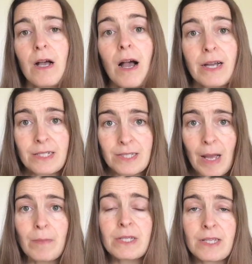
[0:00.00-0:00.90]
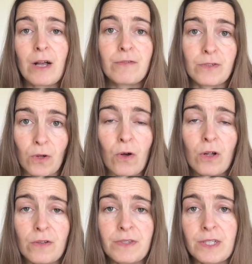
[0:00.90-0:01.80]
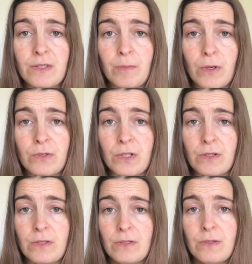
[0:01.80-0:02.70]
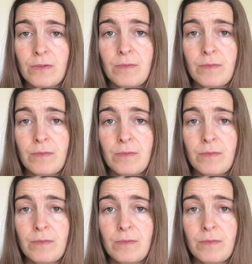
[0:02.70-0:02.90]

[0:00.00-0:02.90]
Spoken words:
I accept myself and all of these emotions.